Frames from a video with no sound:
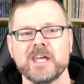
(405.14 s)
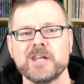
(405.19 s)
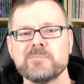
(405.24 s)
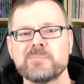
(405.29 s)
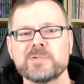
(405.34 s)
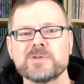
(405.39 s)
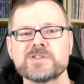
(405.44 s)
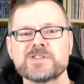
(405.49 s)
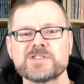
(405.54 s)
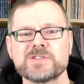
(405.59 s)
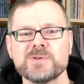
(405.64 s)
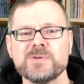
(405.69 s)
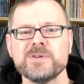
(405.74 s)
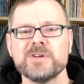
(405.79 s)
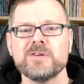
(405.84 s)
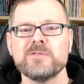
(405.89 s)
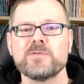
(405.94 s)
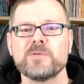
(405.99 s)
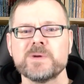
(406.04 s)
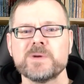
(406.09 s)
In
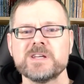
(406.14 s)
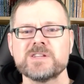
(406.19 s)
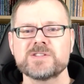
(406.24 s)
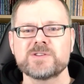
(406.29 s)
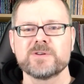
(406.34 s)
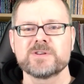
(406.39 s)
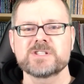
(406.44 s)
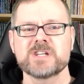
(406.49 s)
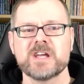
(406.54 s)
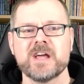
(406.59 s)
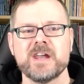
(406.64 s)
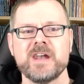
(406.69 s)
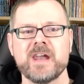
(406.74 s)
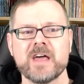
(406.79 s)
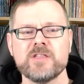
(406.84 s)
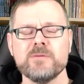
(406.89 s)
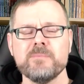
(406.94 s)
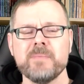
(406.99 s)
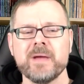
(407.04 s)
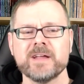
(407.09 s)
pursuit of research, a
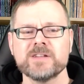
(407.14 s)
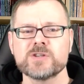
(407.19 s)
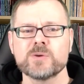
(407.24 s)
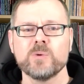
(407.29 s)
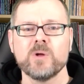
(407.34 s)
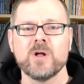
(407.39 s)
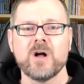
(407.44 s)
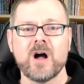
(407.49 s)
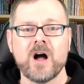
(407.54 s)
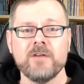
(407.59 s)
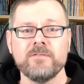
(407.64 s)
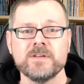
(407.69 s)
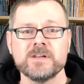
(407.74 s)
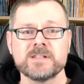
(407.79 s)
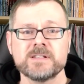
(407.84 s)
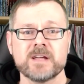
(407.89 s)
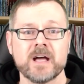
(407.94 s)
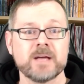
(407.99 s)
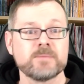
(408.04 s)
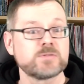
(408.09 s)
Nethermancer will
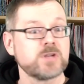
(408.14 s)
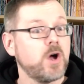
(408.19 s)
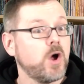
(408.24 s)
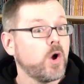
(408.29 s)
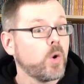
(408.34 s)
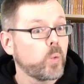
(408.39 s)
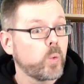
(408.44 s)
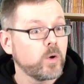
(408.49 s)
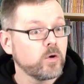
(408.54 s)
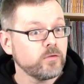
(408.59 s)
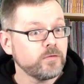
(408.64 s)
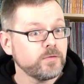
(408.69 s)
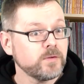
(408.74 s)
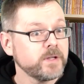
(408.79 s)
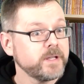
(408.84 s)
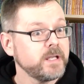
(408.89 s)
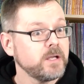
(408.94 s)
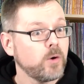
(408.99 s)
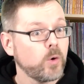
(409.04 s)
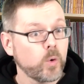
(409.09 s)
oftentimes,
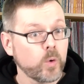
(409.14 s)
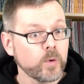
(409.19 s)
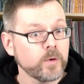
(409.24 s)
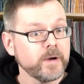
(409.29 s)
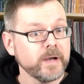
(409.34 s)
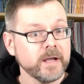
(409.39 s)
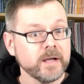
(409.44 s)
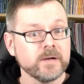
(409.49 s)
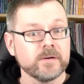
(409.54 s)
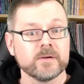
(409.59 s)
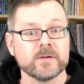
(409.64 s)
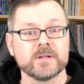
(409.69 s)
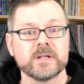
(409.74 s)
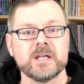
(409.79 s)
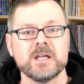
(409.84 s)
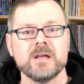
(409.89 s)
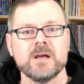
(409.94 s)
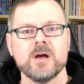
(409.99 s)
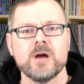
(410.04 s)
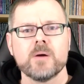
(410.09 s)
willfully or
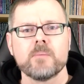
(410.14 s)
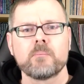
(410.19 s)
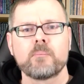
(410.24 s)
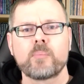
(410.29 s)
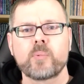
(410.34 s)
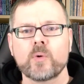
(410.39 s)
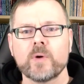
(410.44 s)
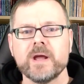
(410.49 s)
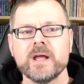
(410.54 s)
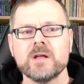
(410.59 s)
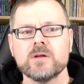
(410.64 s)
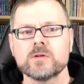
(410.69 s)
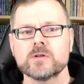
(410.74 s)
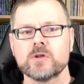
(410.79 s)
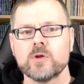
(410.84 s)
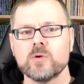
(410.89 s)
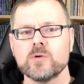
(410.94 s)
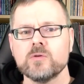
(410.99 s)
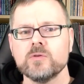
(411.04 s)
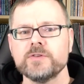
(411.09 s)
ignorantly, break
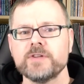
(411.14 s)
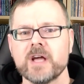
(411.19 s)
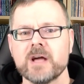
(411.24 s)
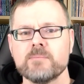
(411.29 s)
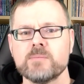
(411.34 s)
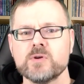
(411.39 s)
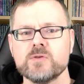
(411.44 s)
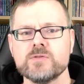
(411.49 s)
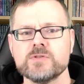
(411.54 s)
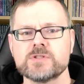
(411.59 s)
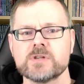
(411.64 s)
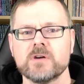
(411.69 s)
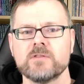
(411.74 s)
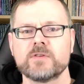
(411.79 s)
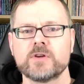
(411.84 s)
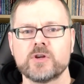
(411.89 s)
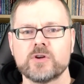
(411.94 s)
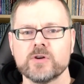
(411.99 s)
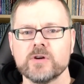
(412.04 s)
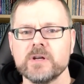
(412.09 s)
local taboos
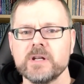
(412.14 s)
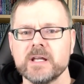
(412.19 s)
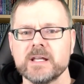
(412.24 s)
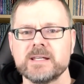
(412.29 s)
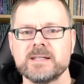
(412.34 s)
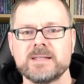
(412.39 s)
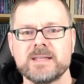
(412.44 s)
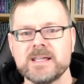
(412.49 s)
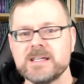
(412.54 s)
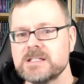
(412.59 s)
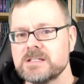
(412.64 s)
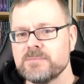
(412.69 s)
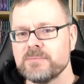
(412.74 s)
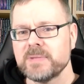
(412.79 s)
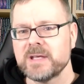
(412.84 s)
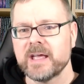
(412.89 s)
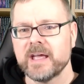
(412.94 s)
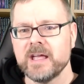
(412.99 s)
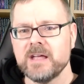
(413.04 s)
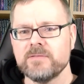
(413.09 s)
of good and
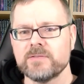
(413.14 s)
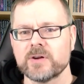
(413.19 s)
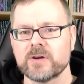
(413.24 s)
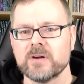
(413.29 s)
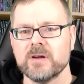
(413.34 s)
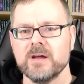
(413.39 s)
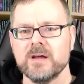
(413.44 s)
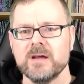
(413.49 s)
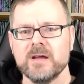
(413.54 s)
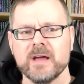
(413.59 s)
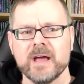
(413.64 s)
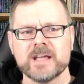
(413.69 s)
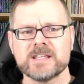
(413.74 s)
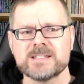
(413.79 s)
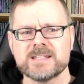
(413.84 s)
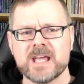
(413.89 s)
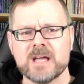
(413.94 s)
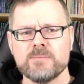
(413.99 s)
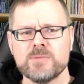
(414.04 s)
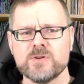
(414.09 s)
decent behavior,
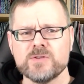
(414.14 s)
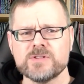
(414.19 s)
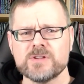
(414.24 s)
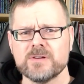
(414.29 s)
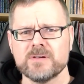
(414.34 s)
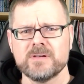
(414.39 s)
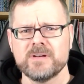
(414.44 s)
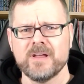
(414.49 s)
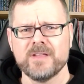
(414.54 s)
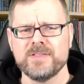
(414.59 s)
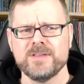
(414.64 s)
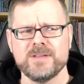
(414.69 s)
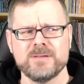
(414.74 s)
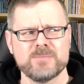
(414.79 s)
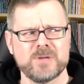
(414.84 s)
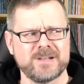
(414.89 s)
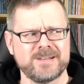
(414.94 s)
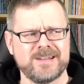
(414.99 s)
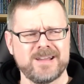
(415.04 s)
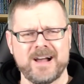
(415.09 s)
as taboos are
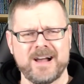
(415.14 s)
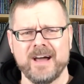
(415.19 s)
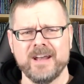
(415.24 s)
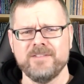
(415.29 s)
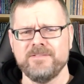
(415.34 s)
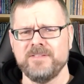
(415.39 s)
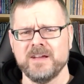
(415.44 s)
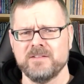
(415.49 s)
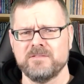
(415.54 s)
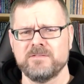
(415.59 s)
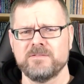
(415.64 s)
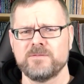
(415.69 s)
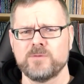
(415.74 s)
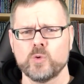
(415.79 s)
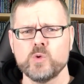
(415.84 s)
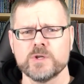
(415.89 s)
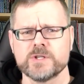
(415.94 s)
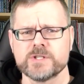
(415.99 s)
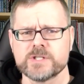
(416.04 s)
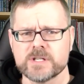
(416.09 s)
nothing but codified
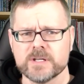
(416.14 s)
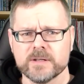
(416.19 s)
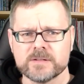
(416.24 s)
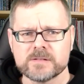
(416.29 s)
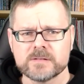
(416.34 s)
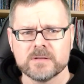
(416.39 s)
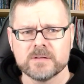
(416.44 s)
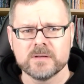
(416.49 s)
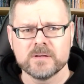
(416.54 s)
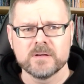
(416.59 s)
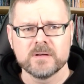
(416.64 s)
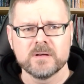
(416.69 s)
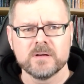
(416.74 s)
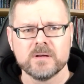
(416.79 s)
foolishness.